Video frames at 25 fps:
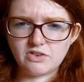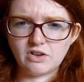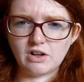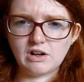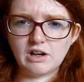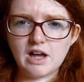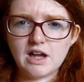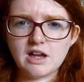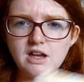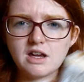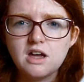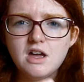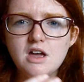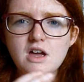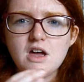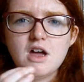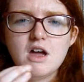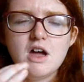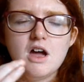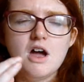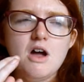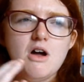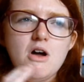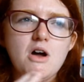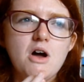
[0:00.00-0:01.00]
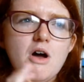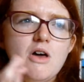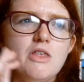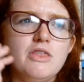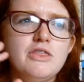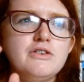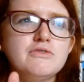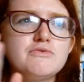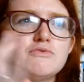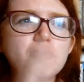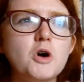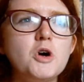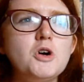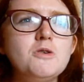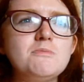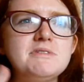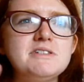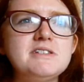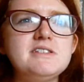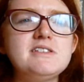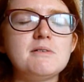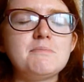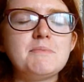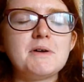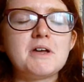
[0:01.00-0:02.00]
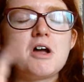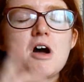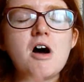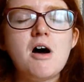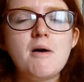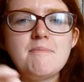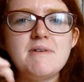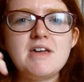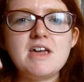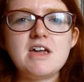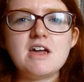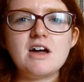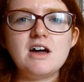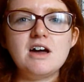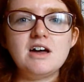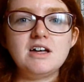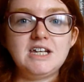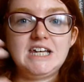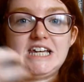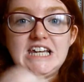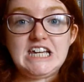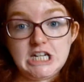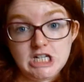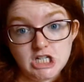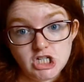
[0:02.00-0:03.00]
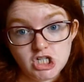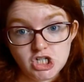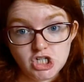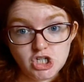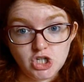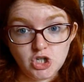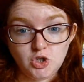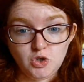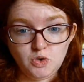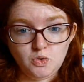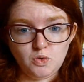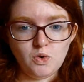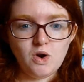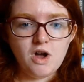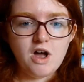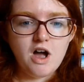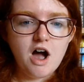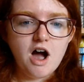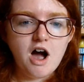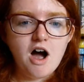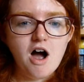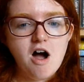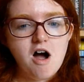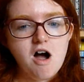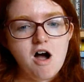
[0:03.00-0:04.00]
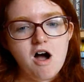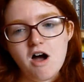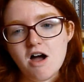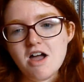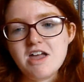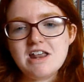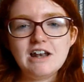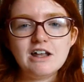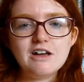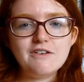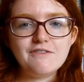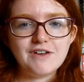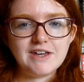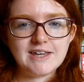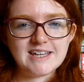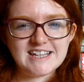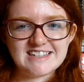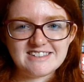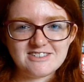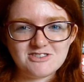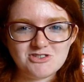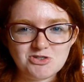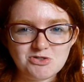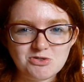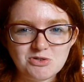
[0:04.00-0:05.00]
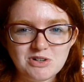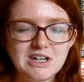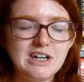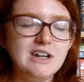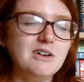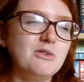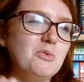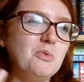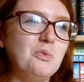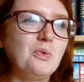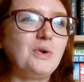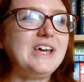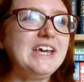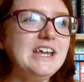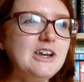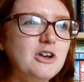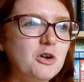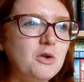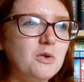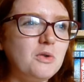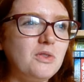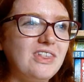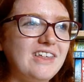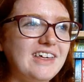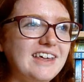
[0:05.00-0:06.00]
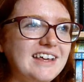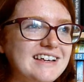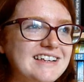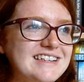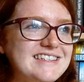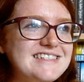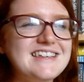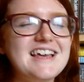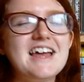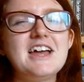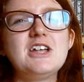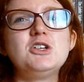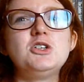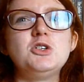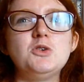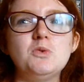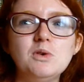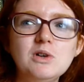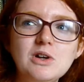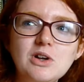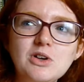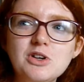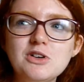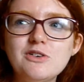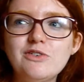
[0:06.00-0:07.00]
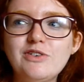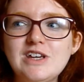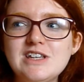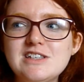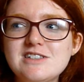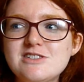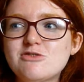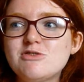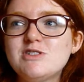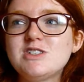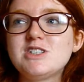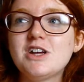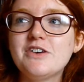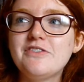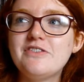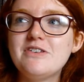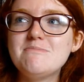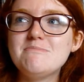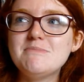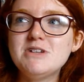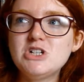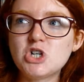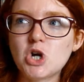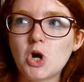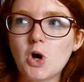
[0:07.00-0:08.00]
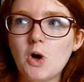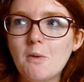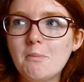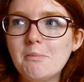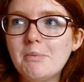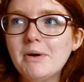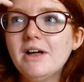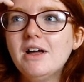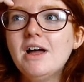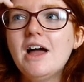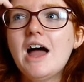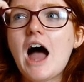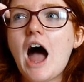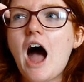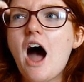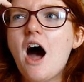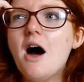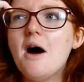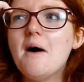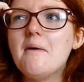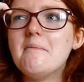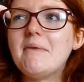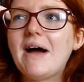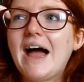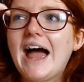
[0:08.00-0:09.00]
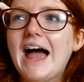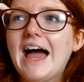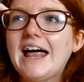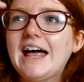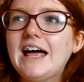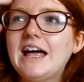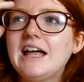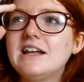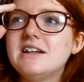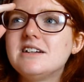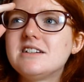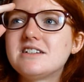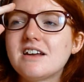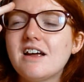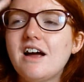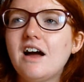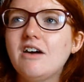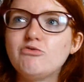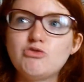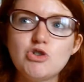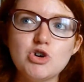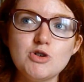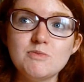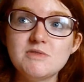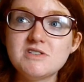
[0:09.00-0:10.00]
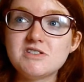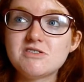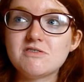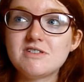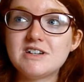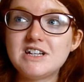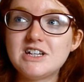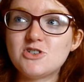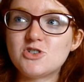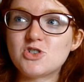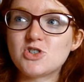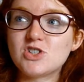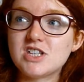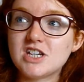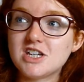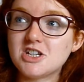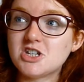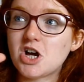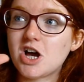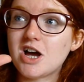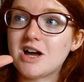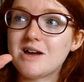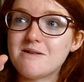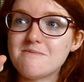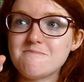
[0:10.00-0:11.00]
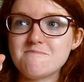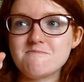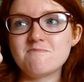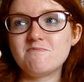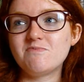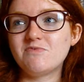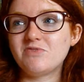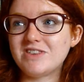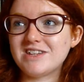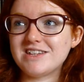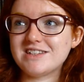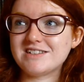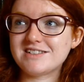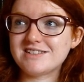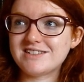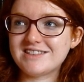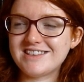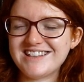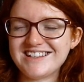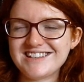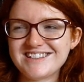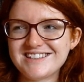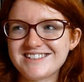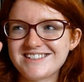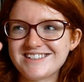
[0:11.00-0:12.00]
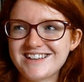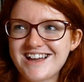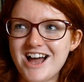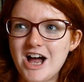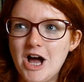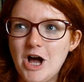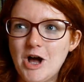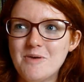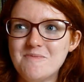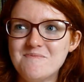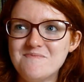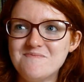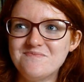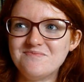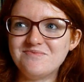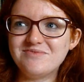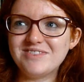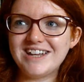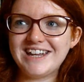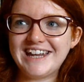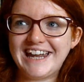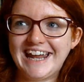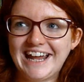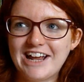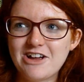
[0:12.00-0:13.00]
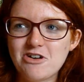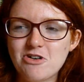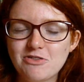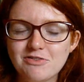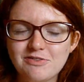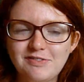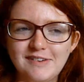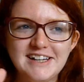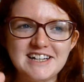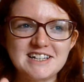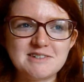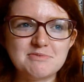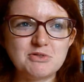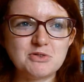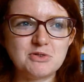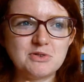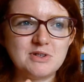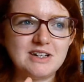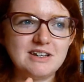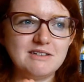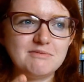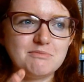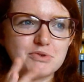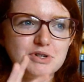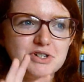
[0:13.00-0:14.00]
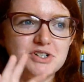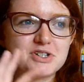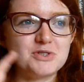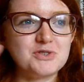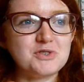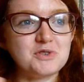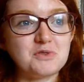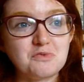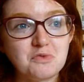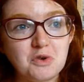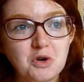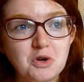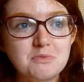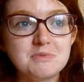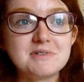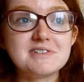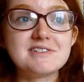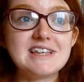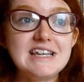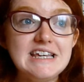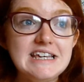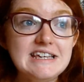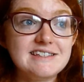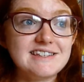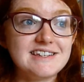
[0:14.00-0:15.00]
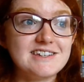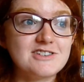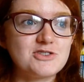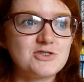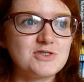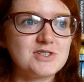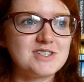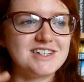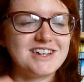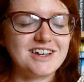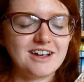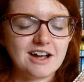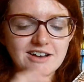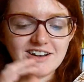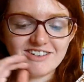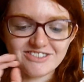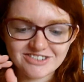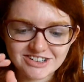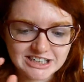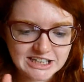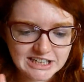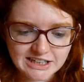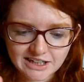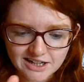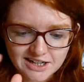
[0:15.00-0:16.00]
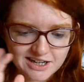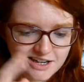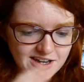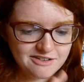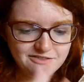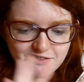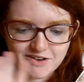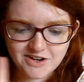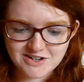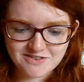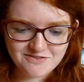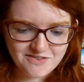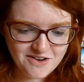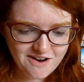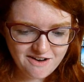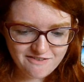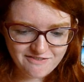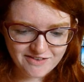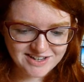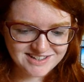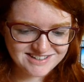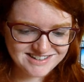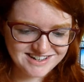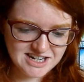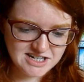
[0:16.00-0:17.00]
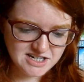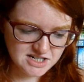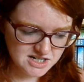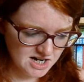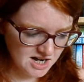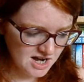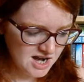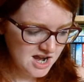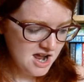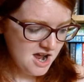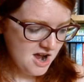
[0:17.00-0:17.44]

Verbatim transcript: So, like, the Romans are becoming an issue. I love history. We know this. Do a lot of history stuff in my job. Um, and Romans are an interesting time. This... this um, conflict between Britons and Romans is interesting. I really like it. I find it very fascinating.